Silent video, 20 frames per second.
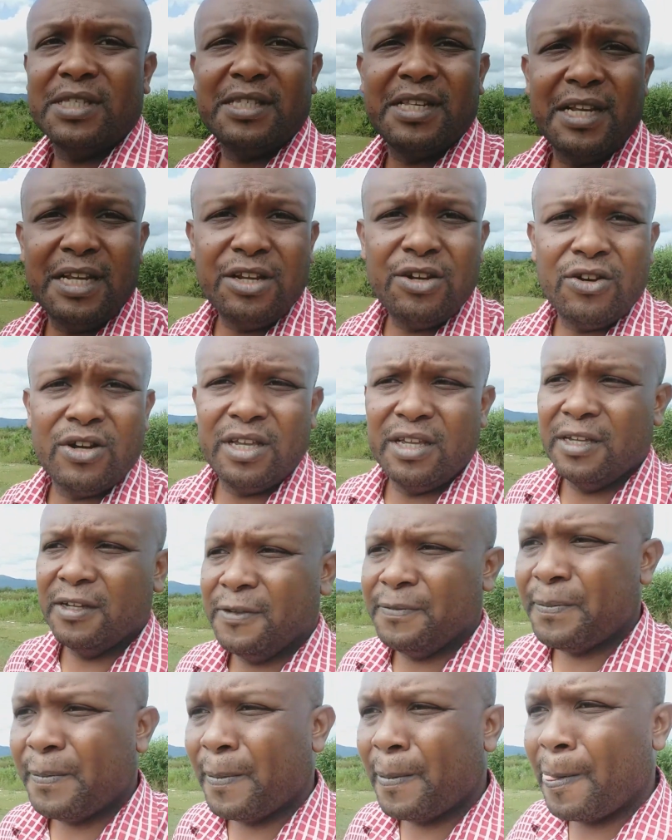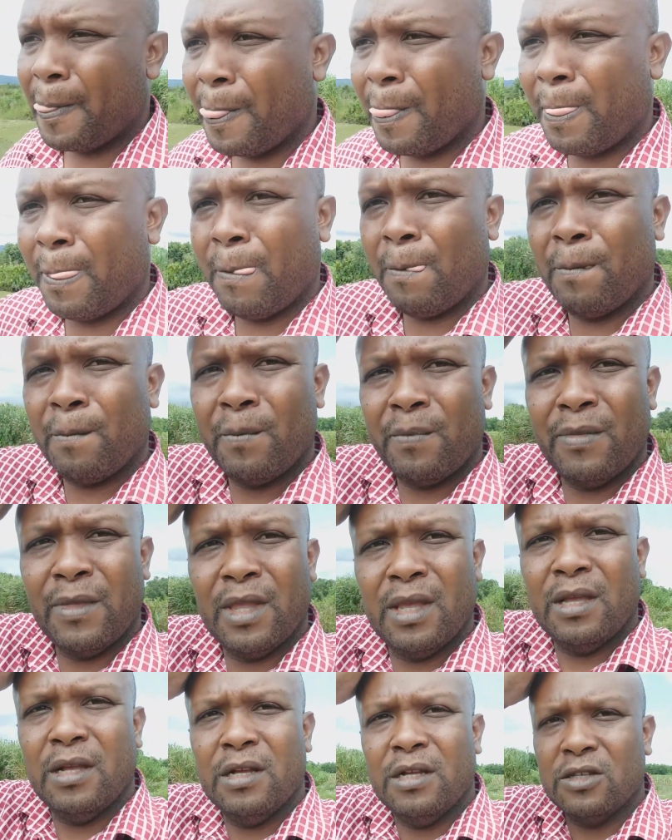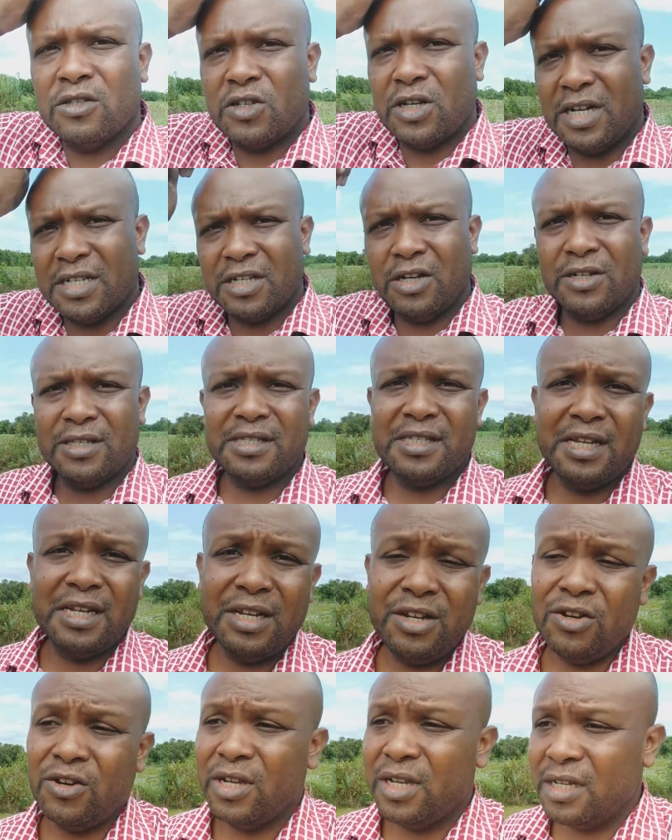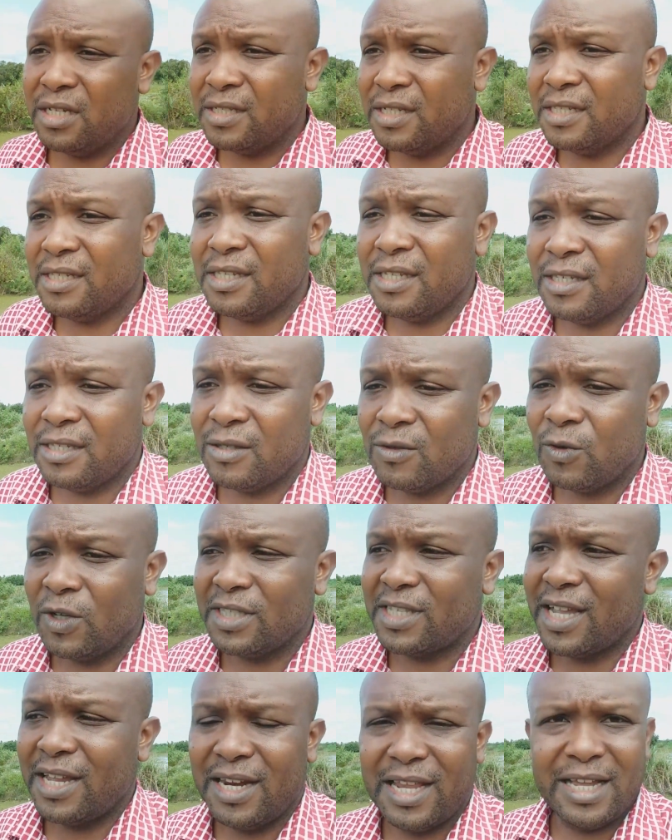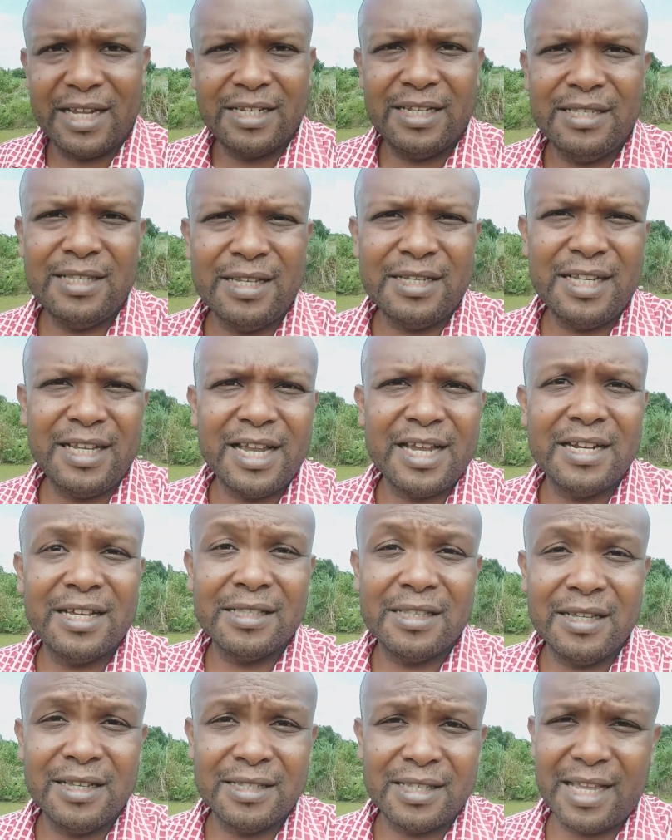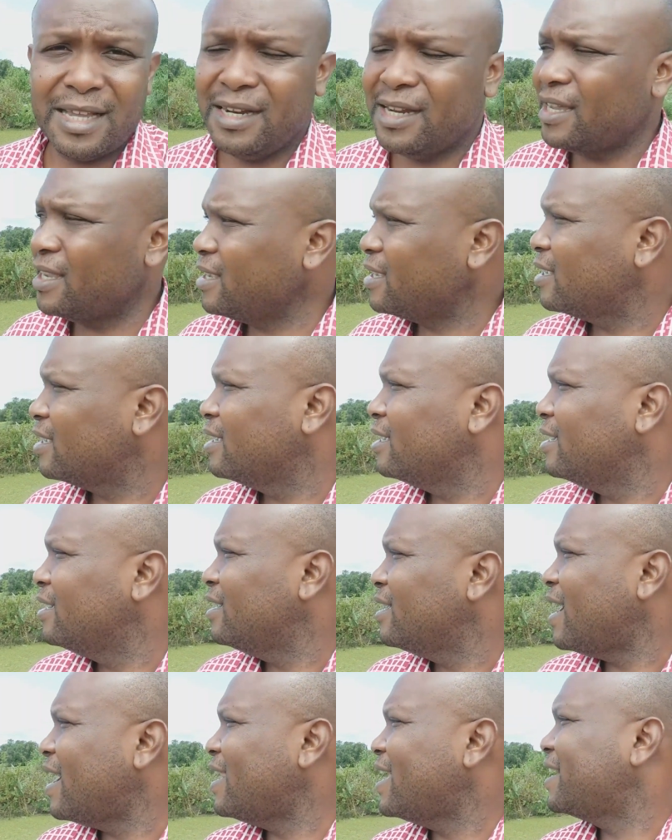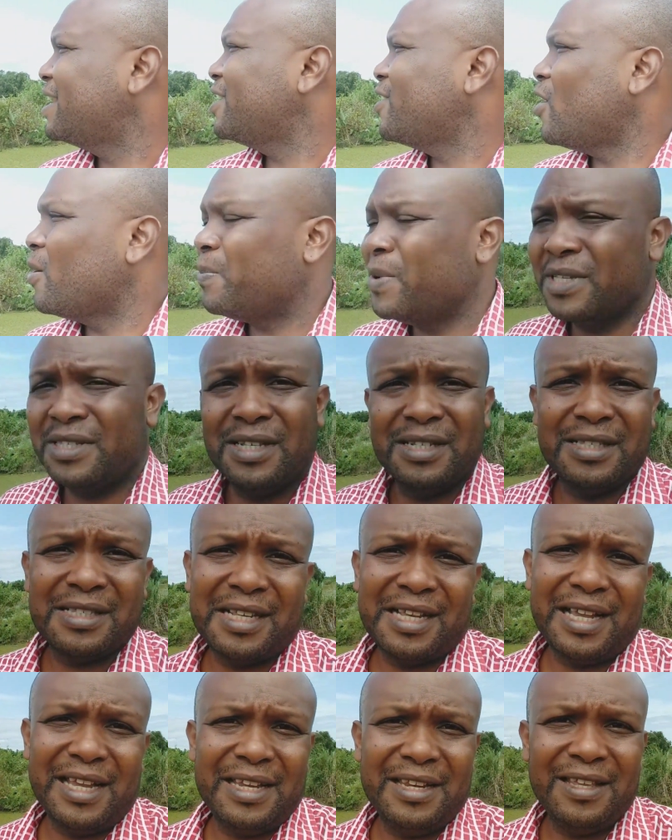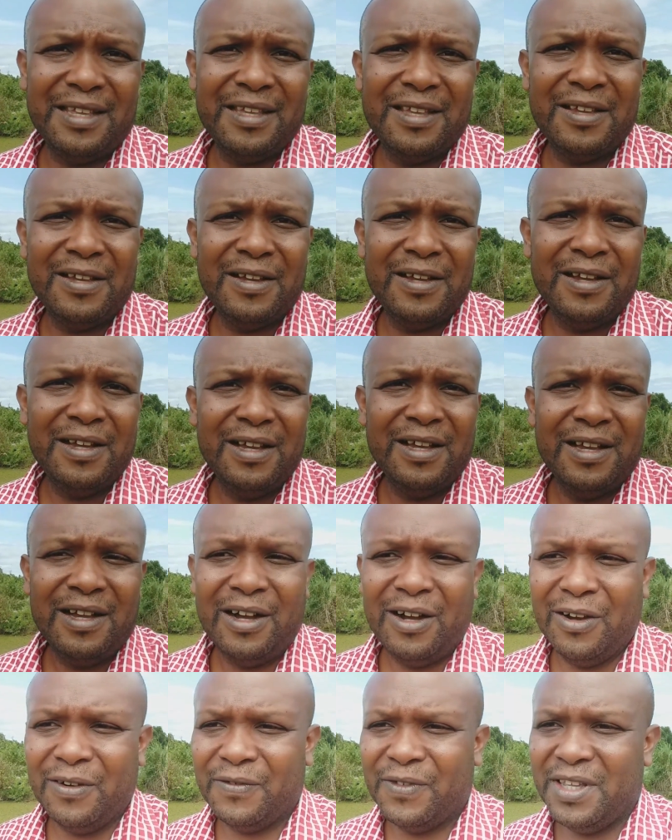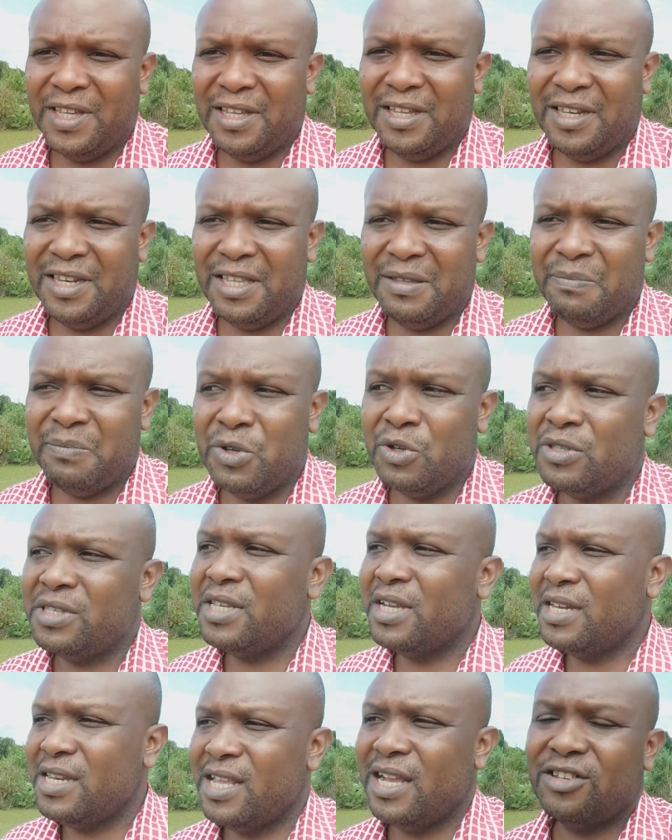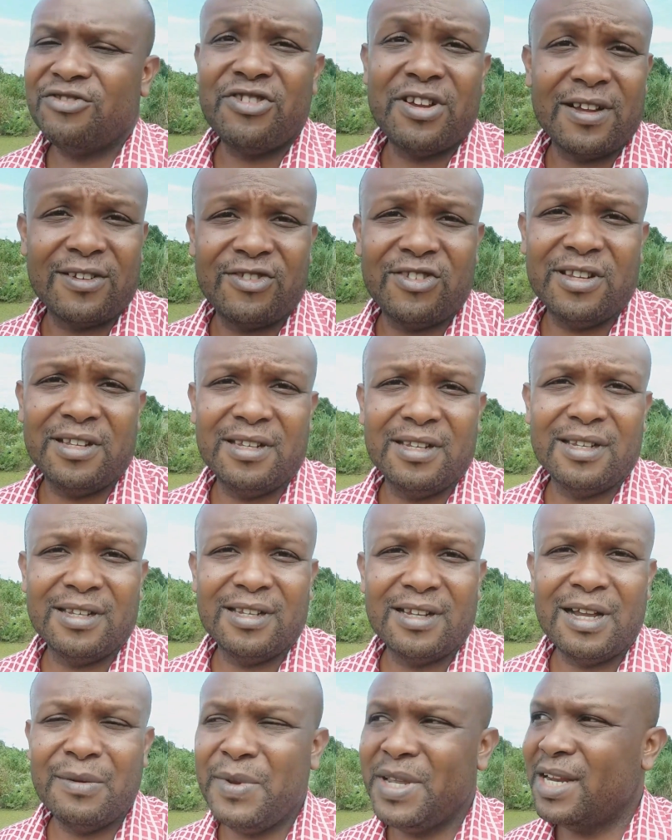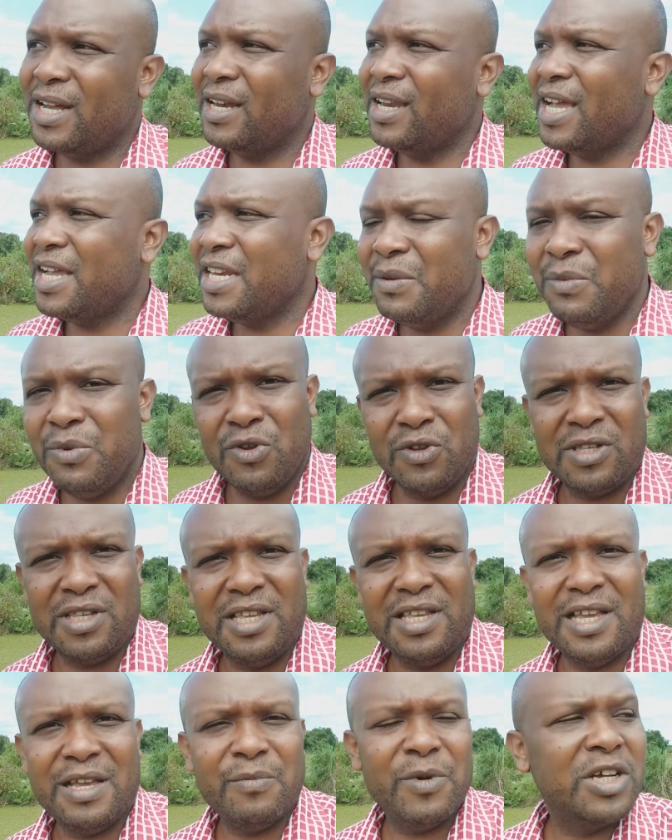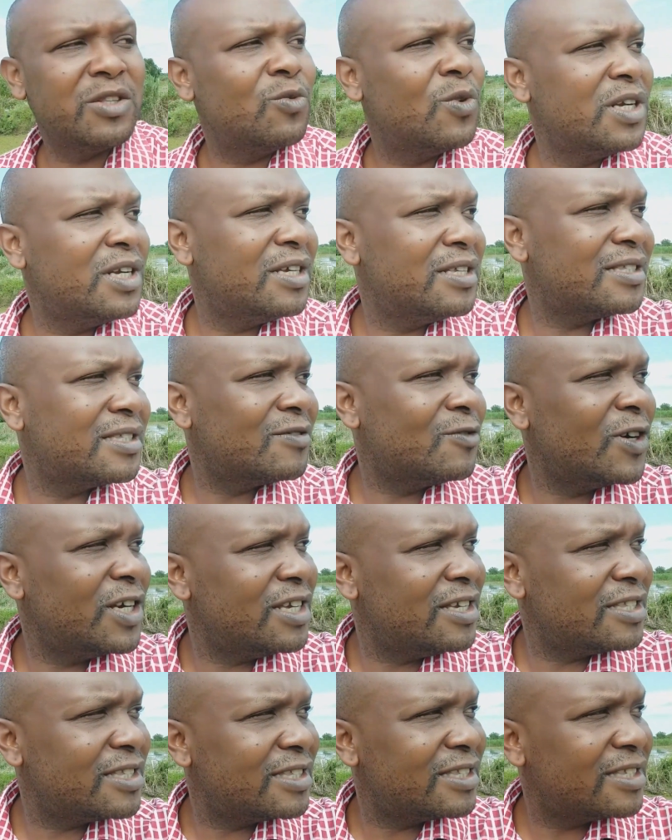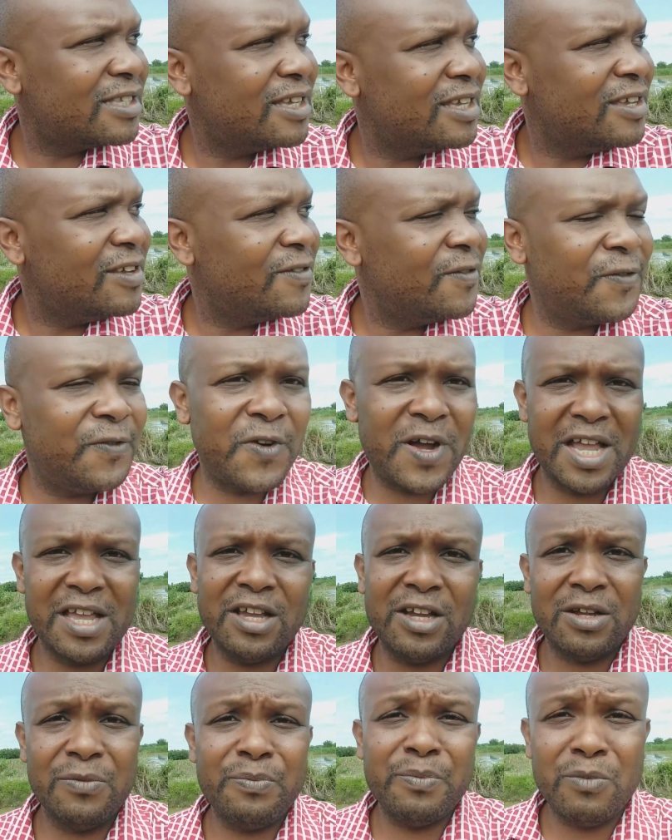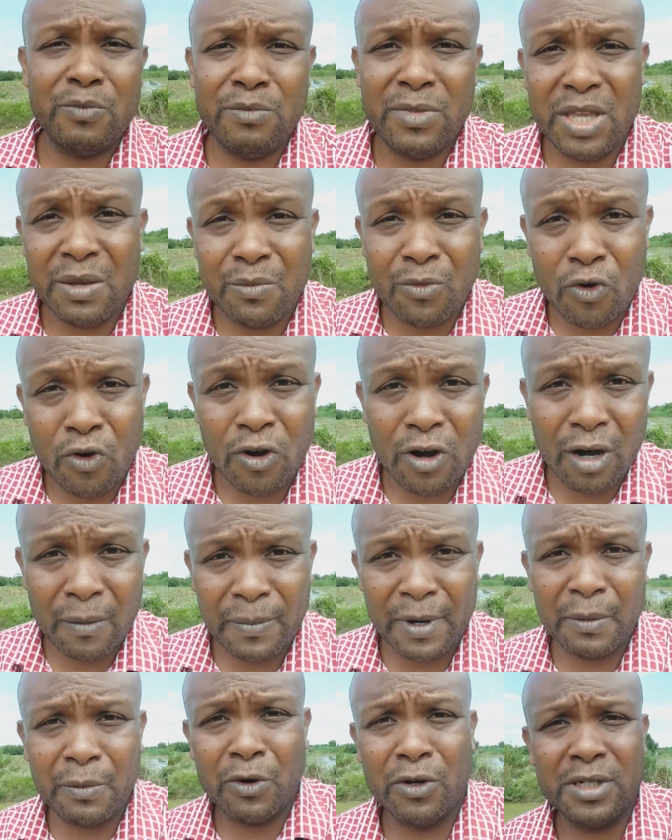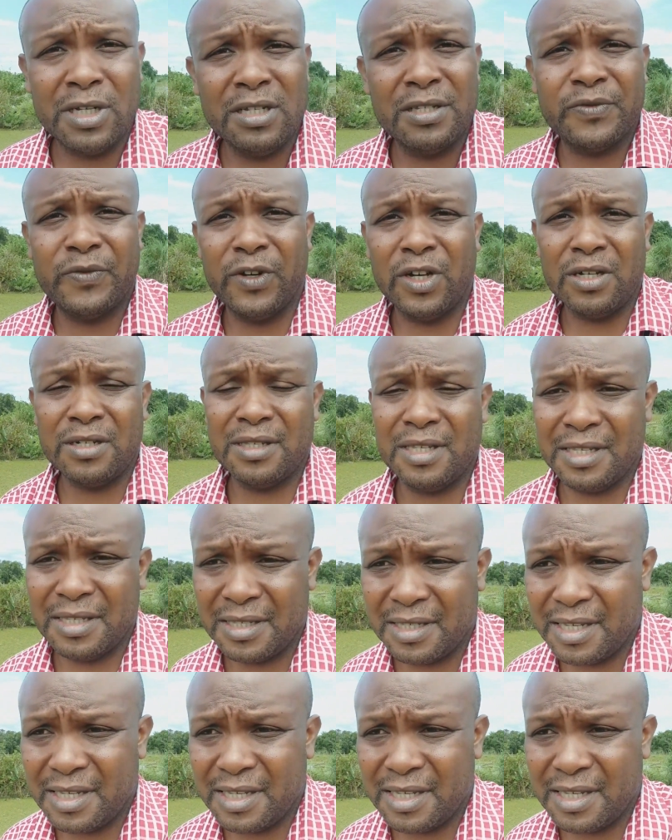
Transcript: Selling oil. So as I was telling you, this is what I like. These are the kind of things I like. I like the opposite side of the, the beauty and the attraction. I mean, I like the beauty here, but what does what does fire me more up about these vlogs is